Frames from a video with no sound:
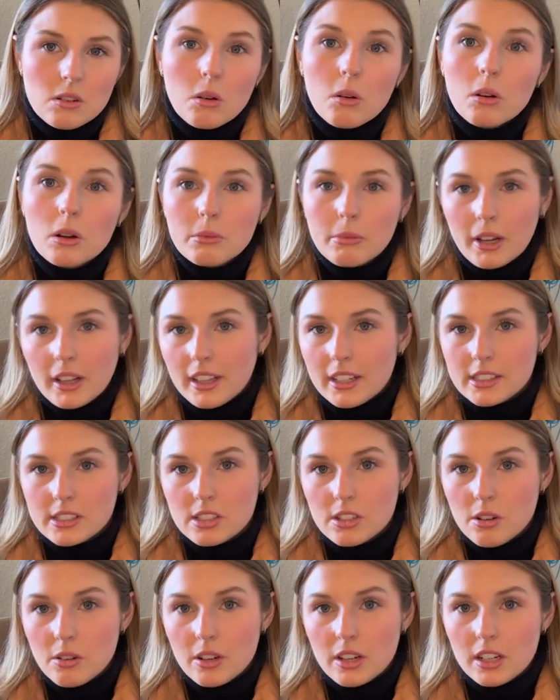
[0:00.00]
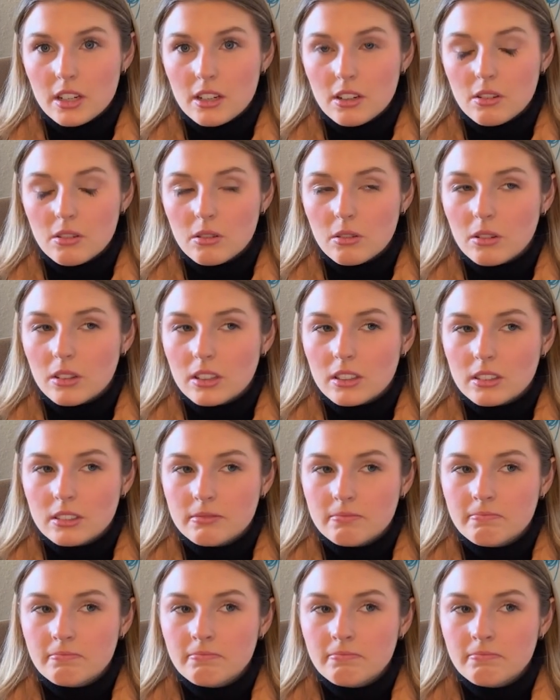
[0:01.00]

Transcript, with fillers: or in my like to know it, or